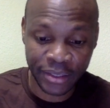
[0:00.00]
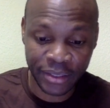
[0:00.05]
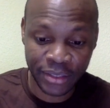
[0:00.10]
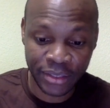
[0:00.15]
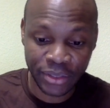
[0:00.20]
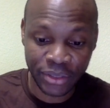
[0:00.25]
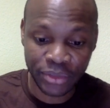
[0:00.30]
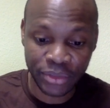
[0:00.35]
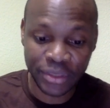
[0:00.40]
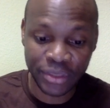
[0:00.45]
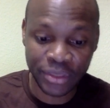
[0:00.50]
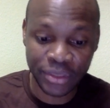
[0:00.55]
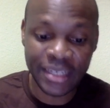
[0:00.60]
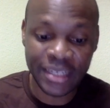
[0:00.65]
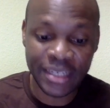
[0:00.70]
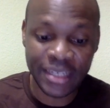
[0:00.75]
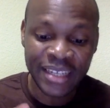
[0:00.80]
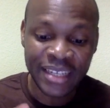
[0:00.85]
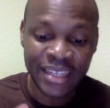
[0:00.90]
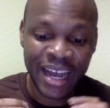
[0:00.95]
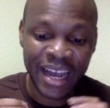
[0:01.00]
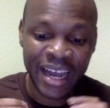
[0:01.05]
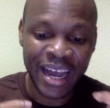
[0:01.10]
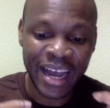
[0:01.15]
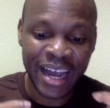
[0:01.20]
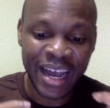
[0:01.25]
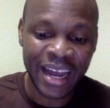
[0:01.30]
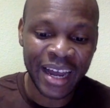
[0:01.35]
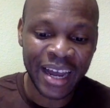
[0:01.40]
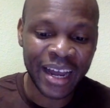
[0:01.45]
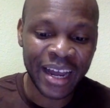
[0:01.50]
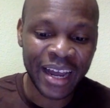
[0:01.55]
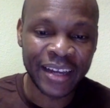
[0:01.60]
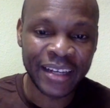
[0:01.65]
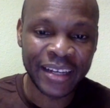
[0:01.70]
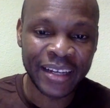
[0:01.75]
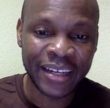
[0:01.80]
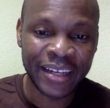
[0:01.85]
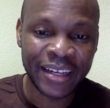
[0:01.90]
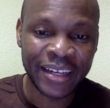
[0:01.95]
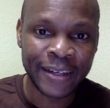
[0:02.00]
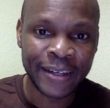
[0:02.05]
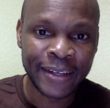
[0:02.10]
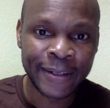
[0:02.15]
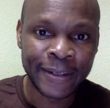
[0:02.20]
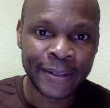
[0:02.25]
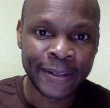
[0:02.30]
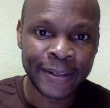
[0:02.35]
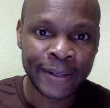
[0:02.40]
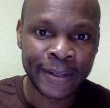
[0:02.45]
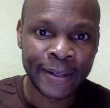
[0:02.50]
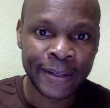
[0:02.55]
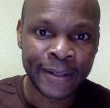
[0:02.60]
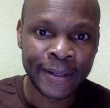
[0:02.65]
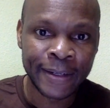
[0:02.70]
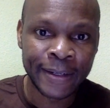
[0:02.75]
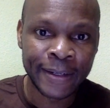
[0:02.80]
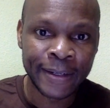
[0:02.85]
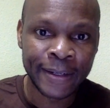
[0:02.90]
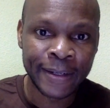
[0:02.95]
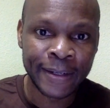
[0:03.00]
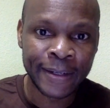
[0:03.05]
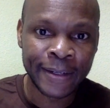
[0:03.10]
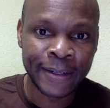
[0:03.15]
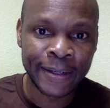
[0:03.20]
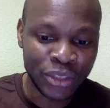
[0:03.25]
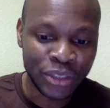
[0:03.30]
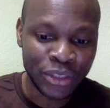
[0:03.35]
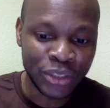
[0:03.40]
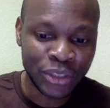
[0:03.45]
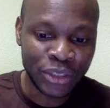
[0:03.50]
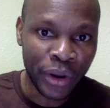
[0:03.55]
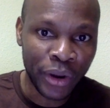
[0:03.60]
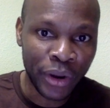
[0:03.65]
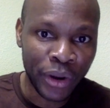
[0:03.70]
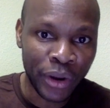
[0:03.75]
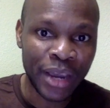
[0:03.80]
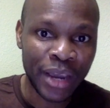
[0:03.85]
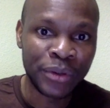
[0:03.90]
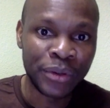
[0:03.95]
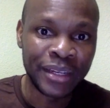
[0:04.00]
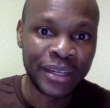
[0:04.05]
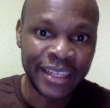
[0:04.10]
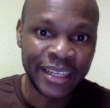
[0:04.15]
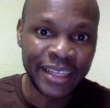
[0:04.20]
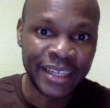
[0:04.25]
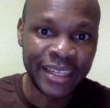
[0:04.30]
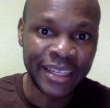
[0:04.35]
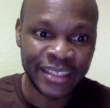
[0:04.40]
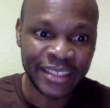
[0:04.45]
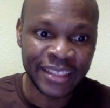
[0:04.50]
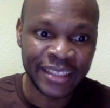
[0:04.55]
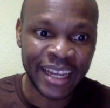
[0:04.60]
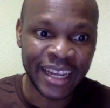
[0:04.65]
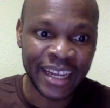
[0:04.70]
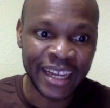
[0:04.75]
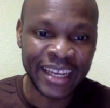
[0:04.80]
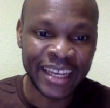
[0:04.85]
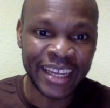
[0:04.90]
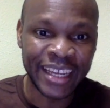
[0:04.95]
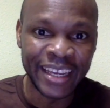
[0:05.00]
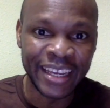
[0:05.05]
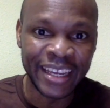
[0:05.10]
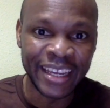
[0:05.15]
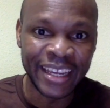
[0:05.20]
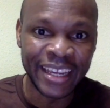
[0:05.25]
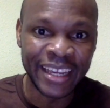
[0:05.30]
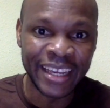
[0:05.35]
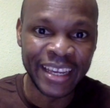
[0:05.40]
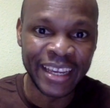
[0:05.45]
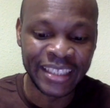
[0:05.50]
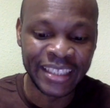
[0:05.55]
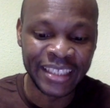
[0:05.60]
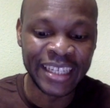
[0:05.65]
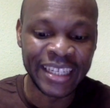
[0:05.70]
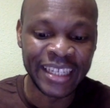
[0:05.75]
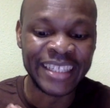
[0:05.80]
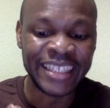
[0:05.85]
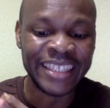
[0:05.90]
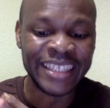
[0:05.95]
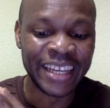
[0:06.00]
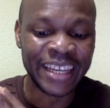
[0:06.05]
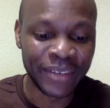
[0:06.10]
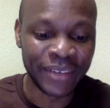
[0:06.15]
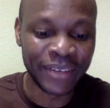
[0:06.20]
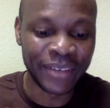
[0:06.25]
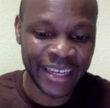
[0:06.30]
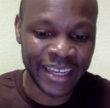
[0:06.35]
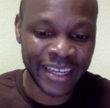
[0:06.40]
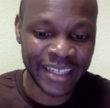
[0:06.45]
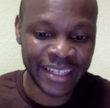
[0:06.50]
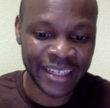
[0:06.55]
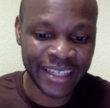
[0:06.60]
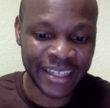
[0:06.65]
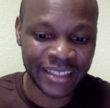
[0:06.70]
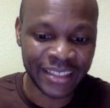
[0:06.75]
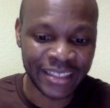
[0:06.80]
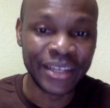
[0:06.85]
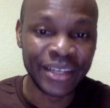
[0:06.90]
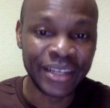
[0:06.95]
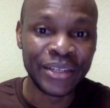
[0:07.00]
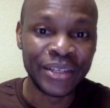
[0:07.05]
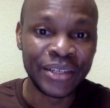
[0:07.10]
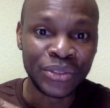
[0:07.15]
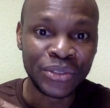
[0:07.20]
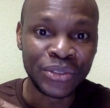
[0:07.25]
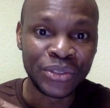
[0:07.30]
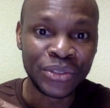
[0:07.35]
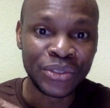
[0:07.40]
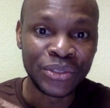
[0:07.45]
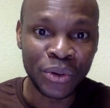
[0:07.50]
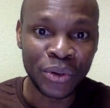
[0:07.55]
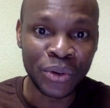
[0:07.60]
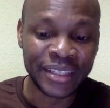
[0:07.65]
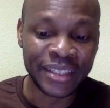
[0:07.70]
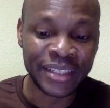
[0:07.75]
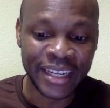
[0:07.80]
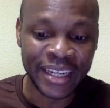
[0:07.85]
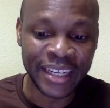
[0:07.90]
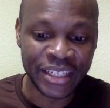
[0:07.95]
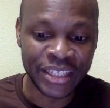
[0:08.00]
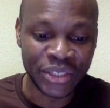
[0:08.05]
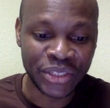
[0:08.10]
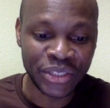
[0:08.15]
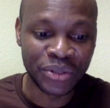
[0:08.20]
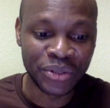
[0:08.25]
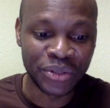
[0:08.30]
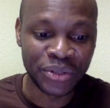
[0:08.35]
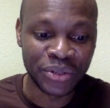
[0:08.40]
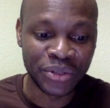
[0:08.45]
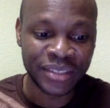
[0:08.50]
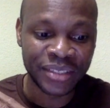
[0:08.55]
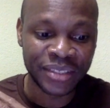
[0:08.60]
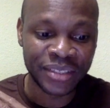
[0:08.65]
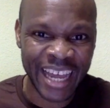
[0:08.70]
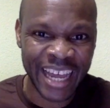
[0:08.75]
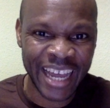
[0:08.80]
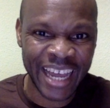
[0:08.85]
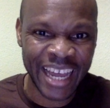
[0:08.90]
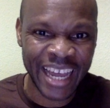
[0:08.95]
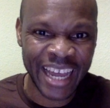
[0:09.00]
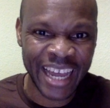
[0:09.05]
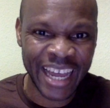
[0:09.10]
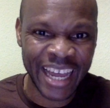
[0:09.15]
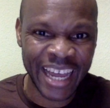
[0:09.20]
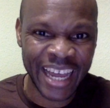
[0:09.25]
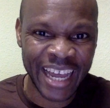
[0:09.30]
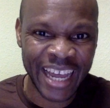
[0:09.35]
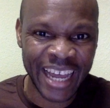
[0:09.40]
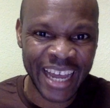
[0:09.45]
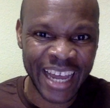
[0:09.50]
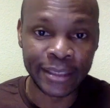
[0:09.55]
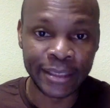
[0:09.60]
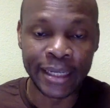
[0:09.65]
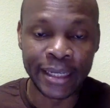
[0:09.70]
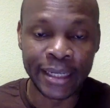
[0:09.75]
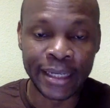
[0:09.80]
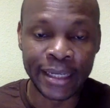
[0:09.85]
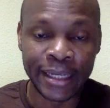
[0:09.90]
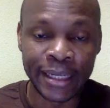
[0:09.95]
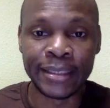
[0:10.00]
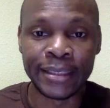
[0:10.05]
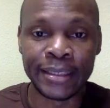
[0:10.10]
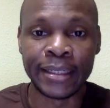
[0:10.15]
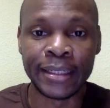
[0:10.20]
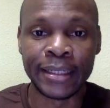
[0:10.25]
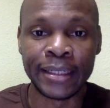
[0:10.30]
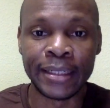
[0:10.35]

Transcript: So these are natural heritage that give significance to a nation's national identity.